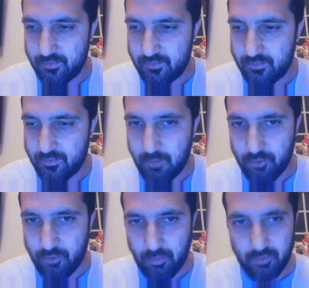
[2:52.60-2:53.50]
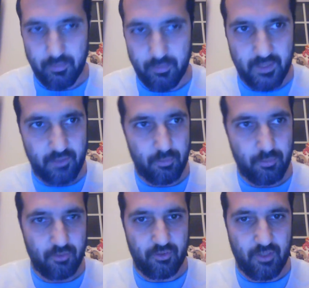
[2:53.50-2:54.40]
The most modern being, I
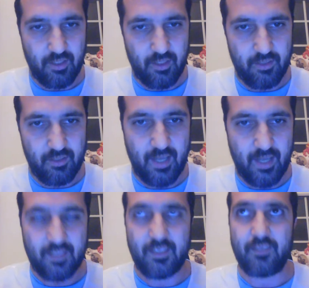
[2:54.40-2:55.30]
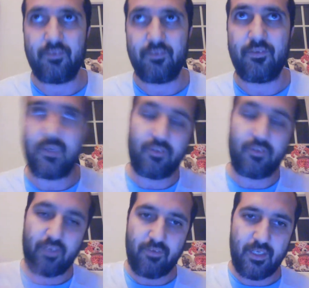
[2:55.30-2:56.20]
suppose, Iraq, and as
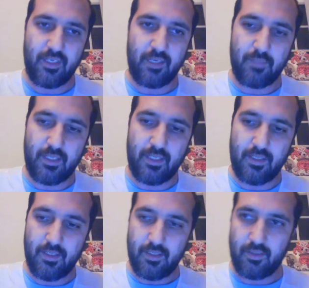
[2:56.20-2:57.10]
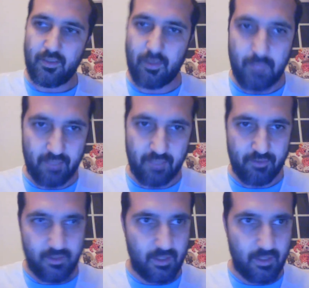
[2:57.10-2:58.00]
I say, Vietnam, and then going back
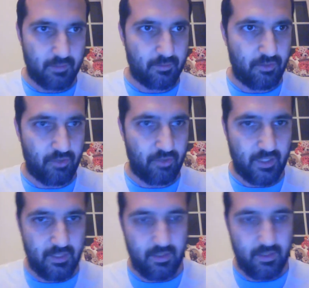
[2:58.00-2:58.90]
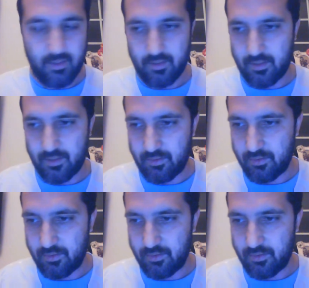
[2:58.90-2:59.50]
further, like countries like India. And